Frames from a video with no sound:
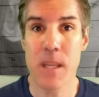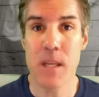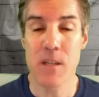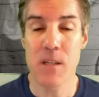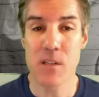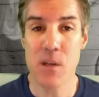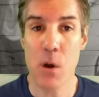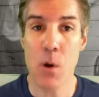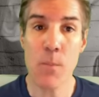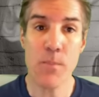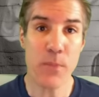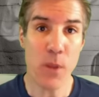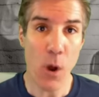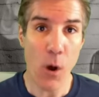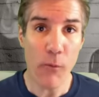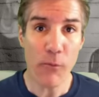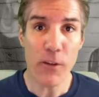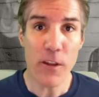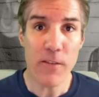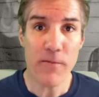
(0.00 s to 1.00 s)
So
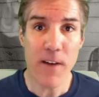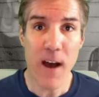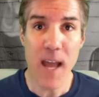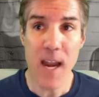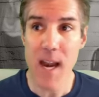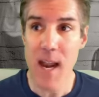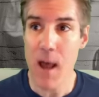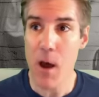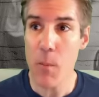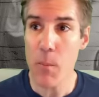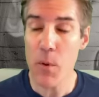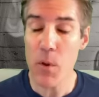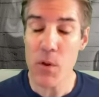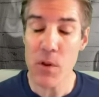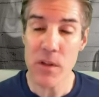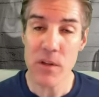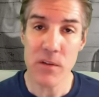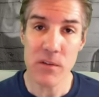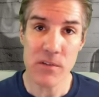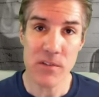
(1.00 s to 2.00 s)
hopefully you find it helpful
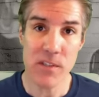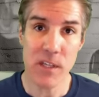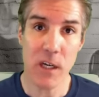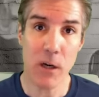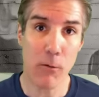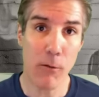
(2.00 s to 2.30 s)
and you'll stick